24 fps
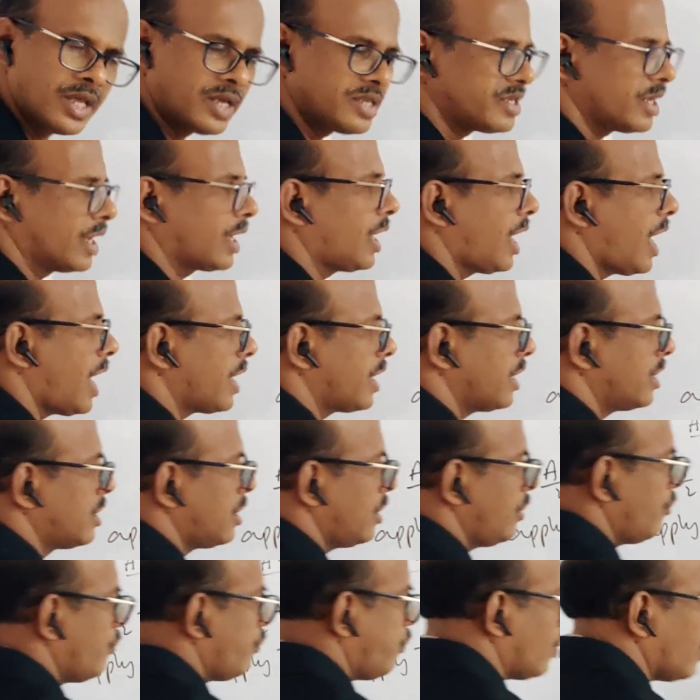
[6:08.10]
there is a
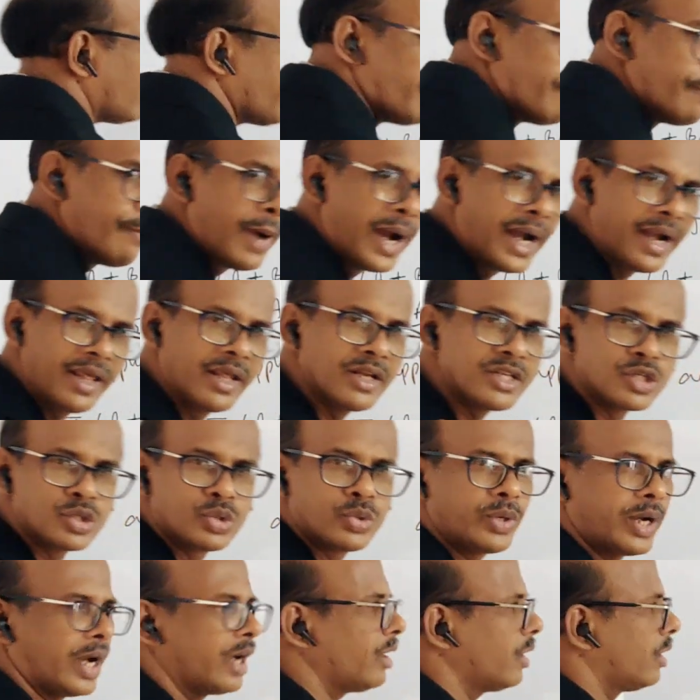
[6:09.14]
clarity for my dear
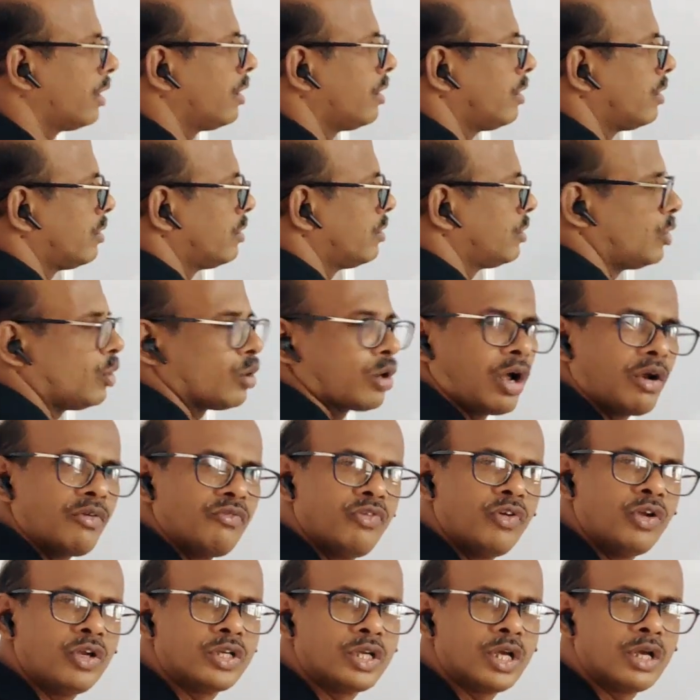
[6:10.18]
student. No
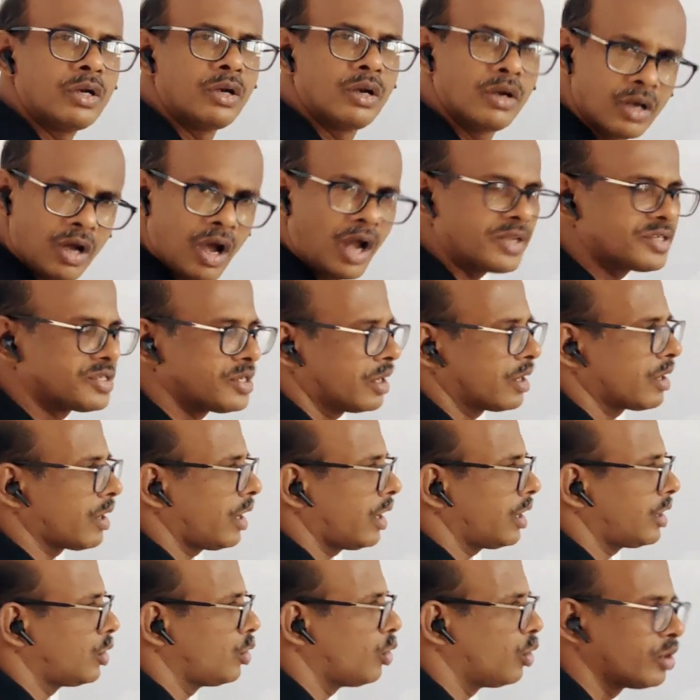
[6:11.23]
confusion,
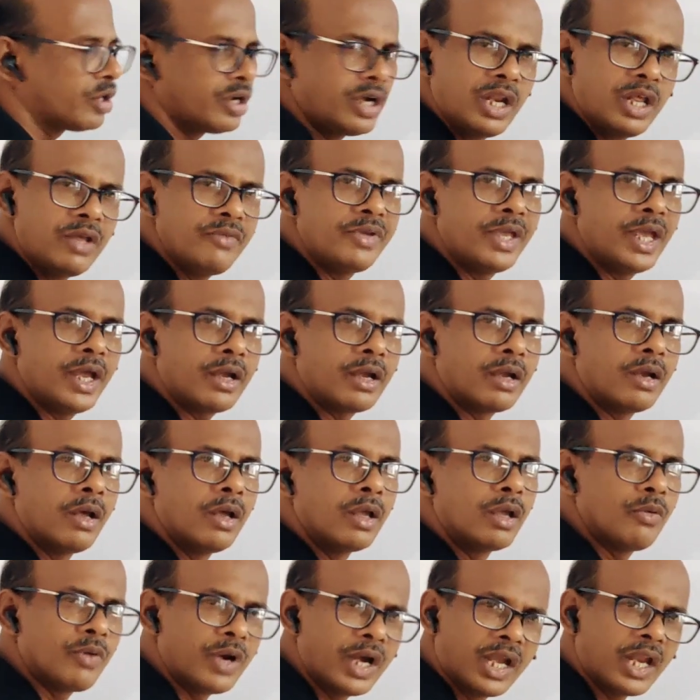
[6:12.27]
concentrate, don't deviate,
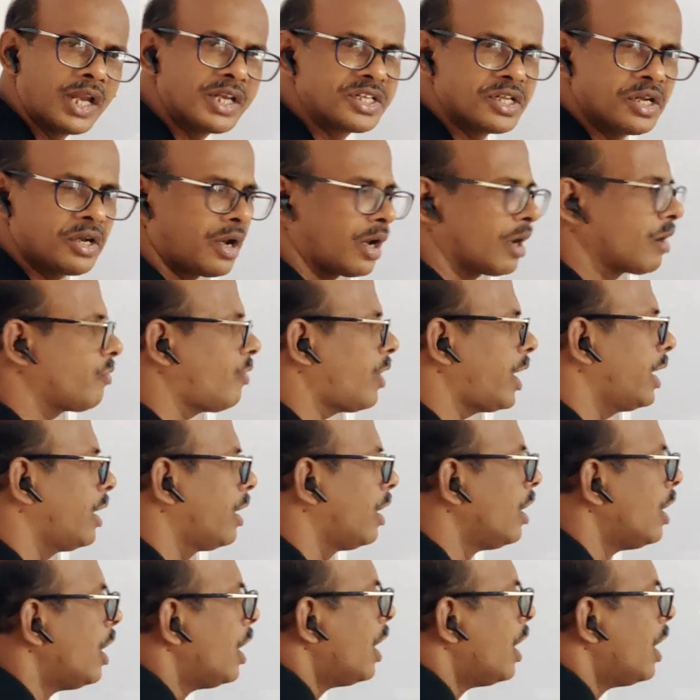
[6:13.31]
your attention required.